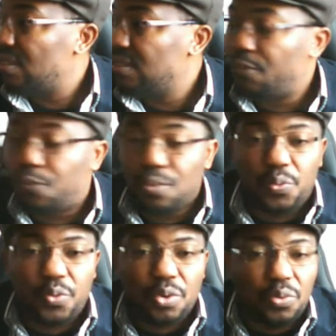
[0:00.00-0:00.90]

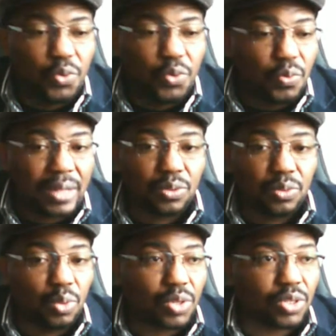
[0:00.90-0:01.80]
If you want to
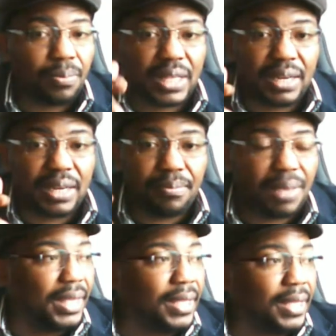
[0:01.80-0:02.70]
throw something,
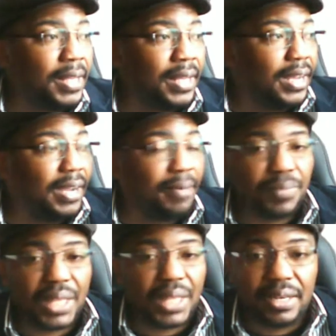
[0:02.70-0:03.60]
maybe
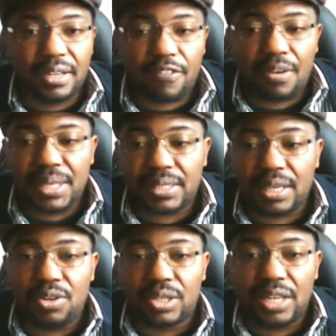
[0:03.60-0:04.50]
the government
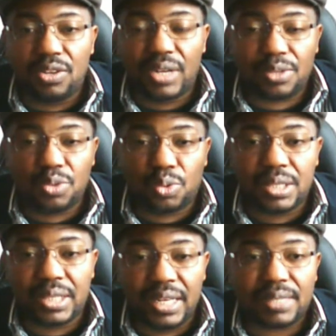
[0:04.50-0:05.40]
tell you, okay, you got to throw
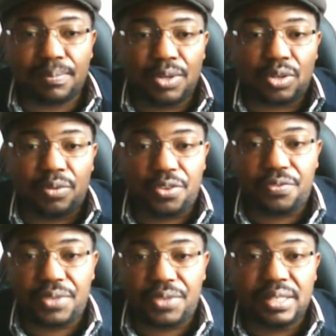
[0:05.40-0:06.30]
it next month on
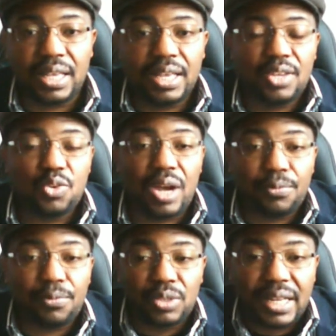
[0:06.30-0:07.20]
15th. You
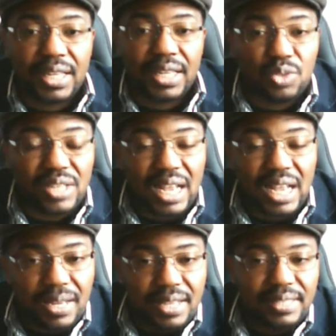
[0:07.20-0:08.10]
have to take it to that
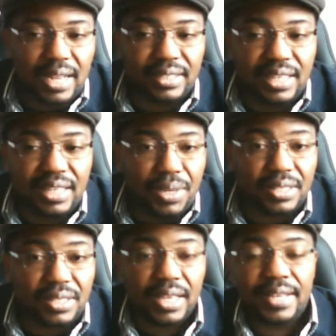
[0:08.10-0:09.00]
place and keep
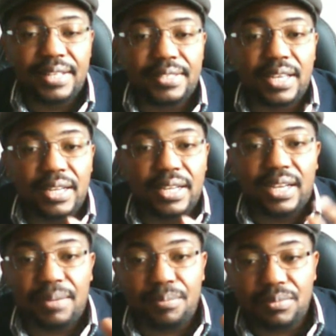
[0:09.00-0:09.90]
it till
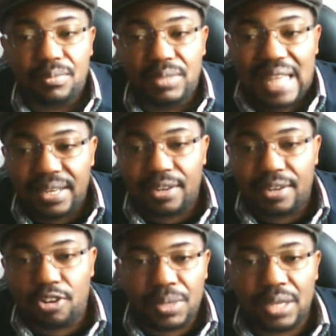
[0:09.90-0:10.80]
that day
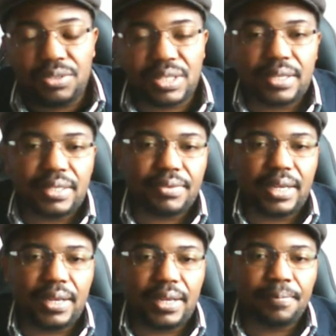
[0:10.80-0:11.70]
come. Then you take it outside.